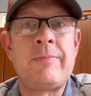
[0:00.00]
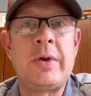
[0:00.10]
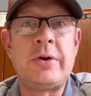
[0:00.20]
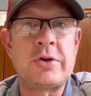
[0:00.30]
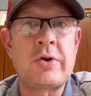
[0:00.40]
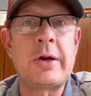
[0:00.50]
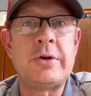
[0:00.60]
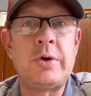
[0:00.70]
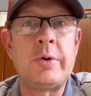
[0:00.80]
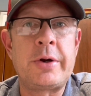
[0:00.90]
and you're trying to
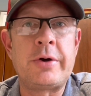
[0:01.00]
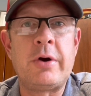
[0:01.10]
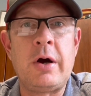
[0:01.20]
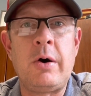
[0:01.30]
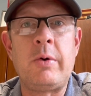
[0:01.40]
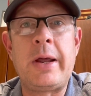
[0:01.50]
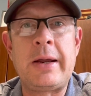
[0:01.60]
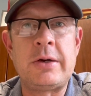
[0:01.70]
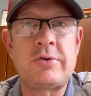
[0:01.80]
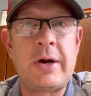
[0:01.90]
do it on your own
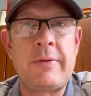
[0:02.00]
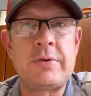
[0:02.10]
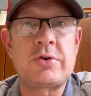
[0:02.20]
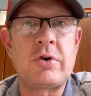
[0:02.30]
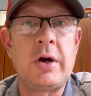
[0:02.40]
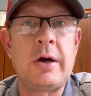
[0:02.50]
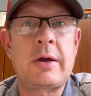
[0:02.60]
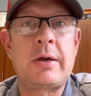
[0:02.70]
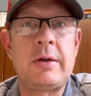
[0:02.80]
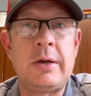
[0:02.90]
and drive the
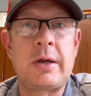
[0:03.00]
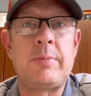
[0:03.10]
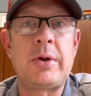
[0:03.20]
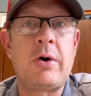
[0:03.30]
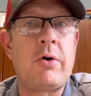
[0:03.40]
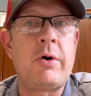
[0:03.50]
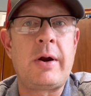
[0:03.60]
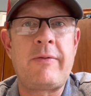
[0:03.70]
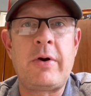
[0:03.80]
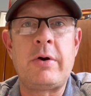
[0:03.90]
truck, it could be
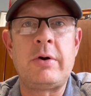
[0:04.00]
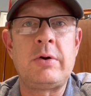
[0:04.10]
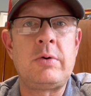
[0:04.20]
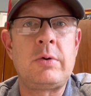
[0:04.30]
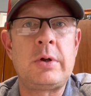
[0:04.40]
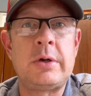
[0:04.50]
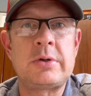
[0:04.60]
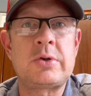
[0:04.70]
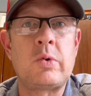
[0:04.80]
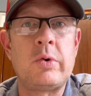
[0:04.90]
hard. I've heard
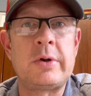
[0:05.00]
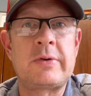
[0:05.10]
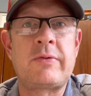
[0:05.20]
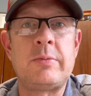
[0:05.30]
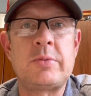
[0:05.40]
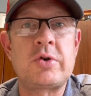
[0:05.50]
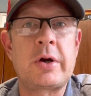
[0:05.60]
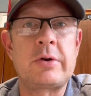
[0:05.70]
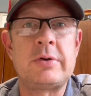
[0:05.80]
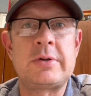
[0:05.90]
stories from
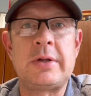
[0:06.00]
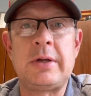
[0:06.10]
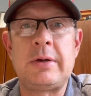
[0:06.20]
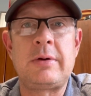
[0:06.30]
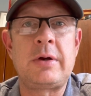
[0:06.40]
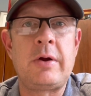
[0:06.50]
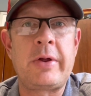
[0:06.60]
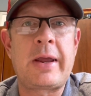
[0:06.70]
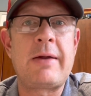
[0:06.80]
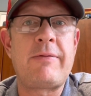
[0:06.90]
truckers that, you know,
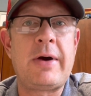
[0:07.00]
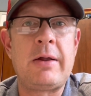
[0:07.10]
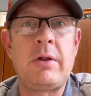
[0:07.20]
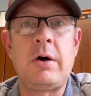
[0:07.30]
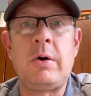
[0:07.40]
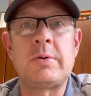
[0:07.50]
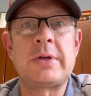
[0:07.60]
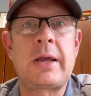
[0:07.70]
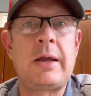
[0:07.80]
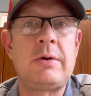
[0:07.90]
they can't find loads,
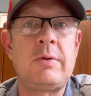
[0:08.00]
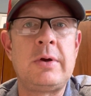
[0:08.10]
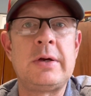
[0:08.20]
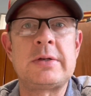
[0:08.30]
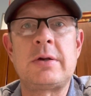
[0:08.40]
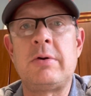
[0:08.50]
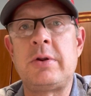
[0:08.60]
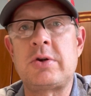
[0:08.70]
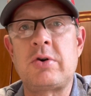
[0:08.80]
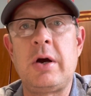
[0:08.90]
they can't do this, they're
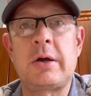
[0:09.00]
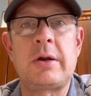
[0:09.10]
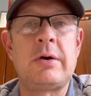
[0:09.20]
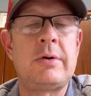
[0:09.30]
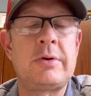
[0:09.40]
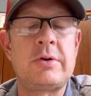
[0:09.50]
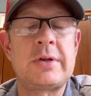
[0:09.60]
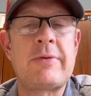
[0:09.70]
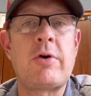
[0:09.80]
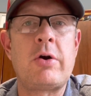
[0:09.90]
in the truck, they
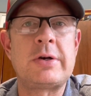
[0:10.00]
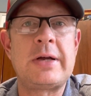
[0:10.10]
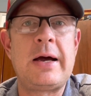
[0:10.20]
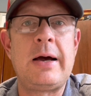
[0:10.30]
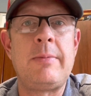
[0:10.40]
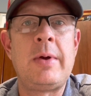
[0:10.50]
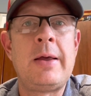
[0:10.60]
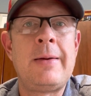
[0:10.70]
just have a hard time.